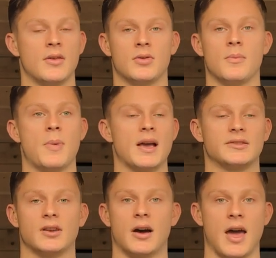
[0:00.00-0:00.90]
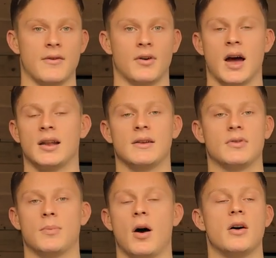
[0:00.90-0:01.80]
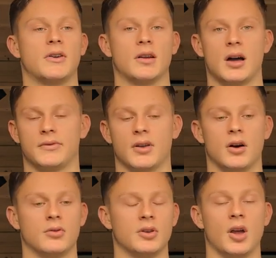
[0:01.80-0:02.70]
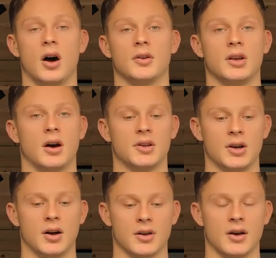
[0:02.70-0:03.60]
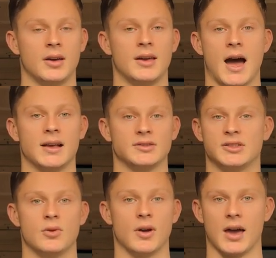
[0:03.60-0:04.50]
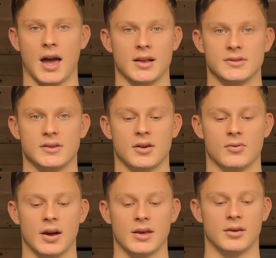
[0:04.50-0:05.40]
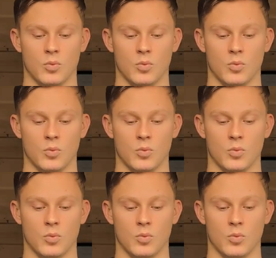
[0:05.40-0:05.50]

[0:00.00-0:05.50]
the best diet ever and live the perfect lifestyle, yada, yada, yada, and still get cancer, right?